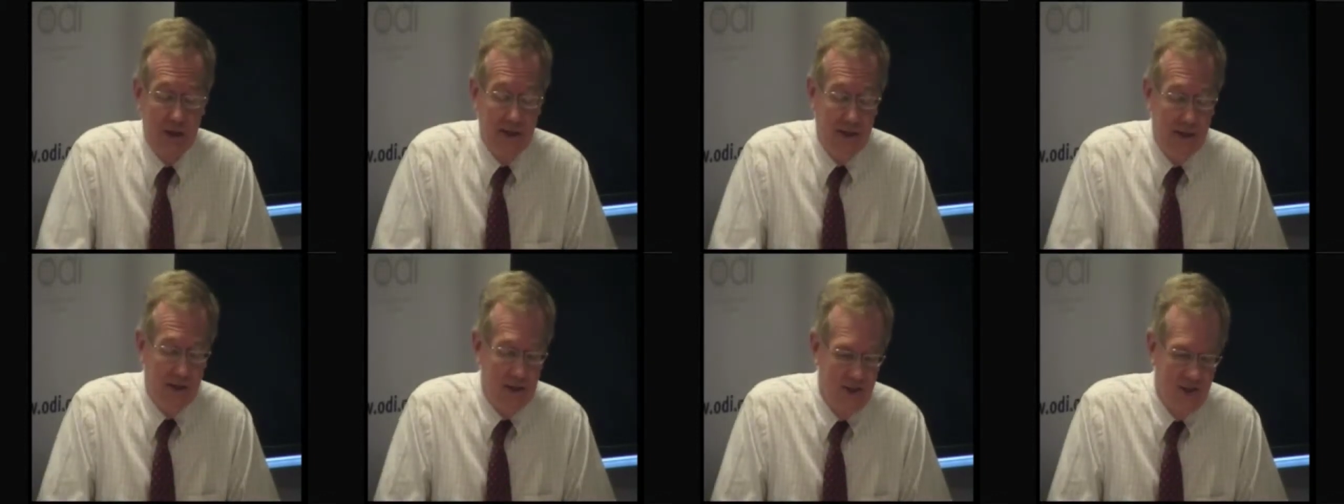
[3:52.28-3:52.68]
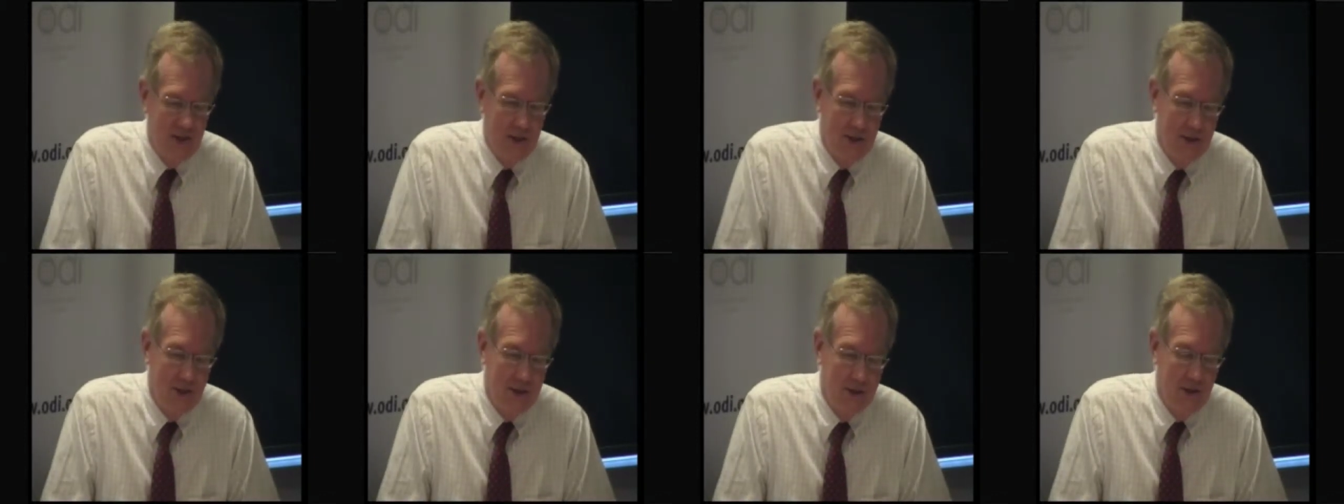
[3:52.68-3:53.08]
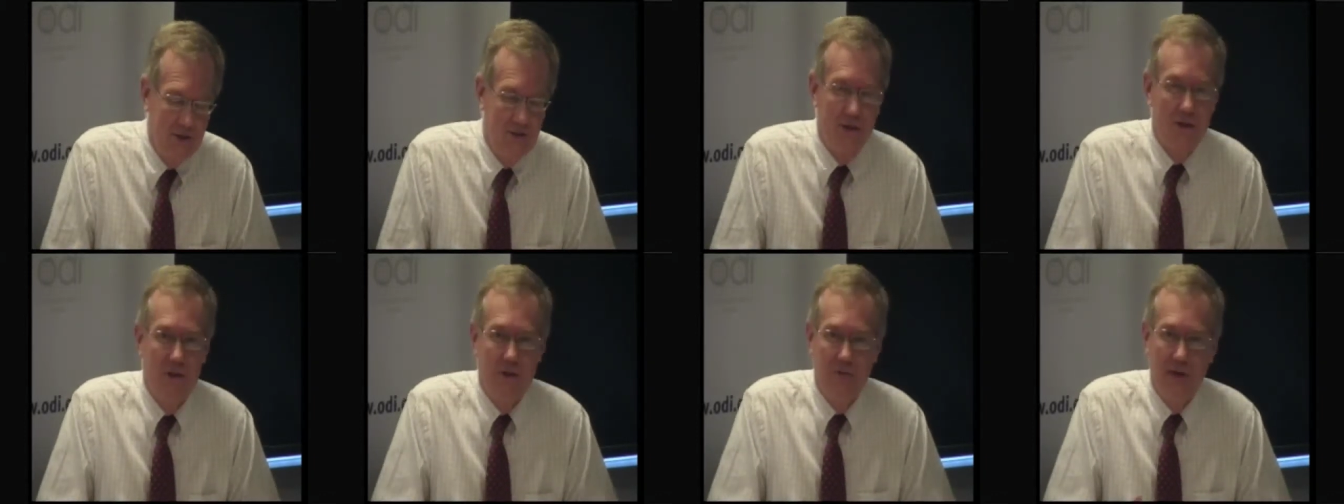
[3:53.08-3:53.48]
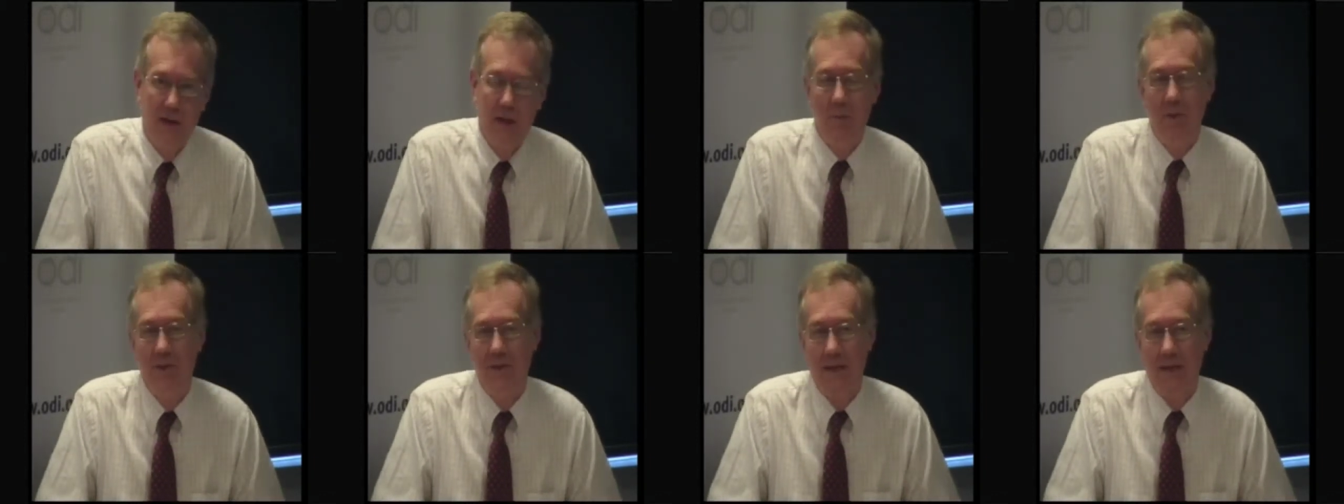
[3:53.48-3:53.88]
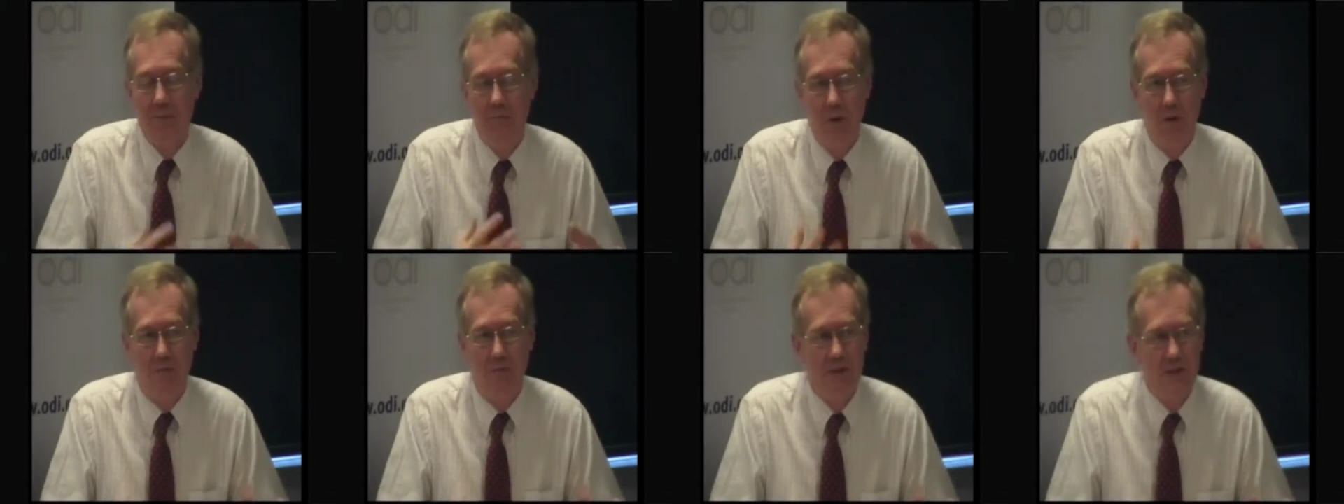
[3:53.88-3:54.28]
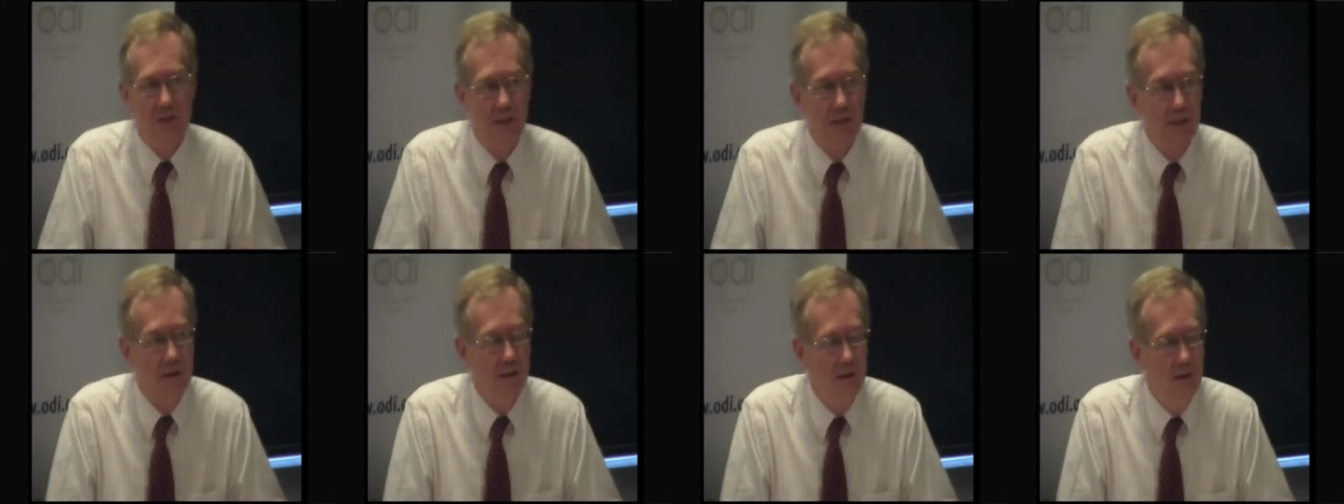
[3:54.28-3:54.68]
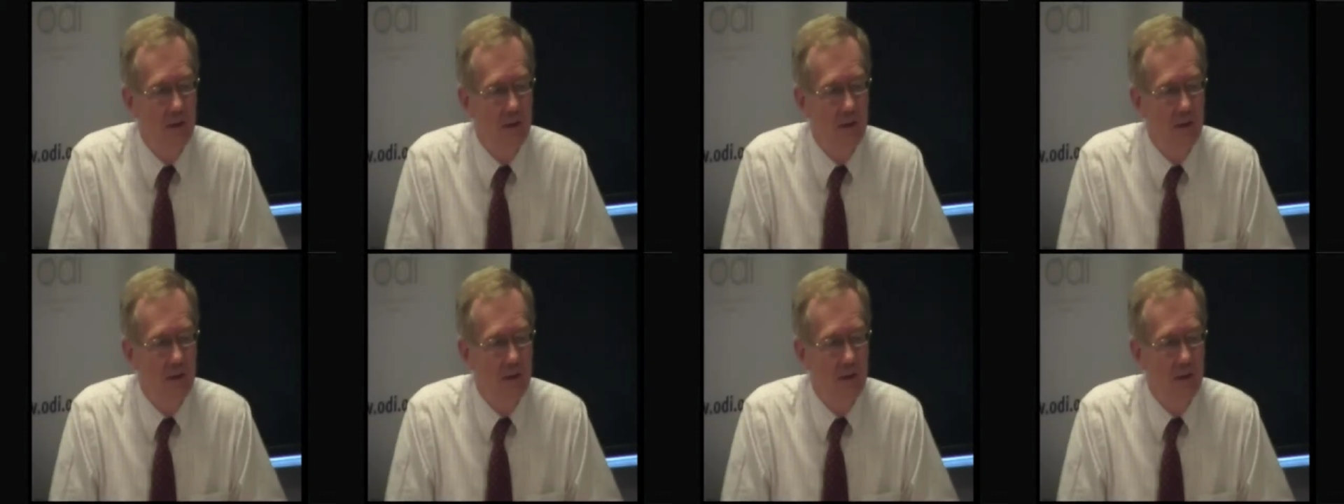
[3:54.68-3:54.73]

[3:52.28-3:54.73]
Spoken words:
considered that development and poverty